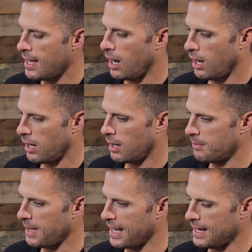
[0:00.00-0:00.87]

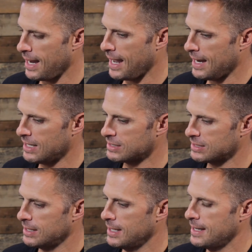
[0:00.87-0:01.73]
Um, and and
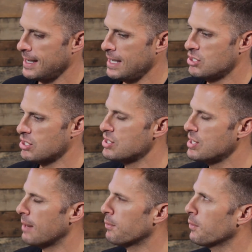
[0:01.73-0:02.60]
it's it just
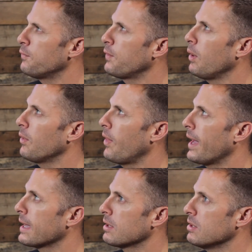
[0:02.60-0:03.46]
never felt
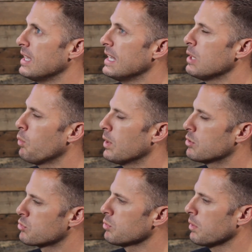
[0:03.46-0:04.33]
like anyone
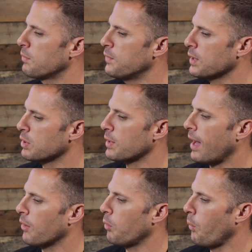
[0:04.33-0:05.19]
had truly figured
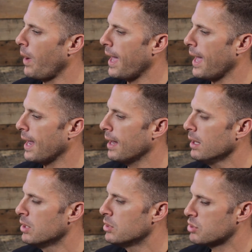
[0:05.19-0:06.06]
out a way
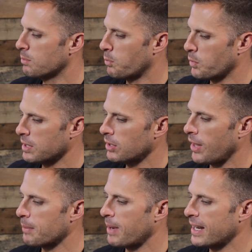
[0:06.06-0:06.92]
to bring the
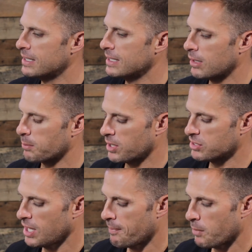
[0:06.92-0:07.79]
like-minded together
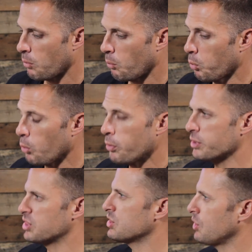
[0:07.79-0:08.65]
because Will the
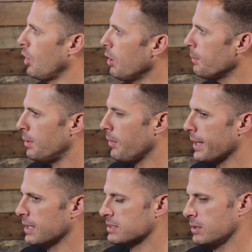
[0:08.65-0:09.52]
sum,
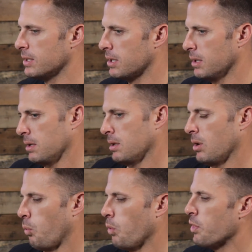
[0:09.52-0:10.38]
like, it's like,
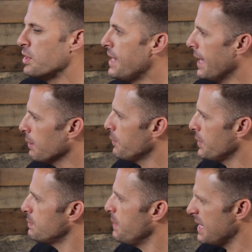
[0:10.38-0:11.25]
Will the net of
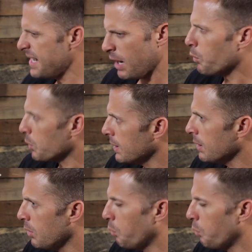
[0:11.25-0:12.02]
this be networking?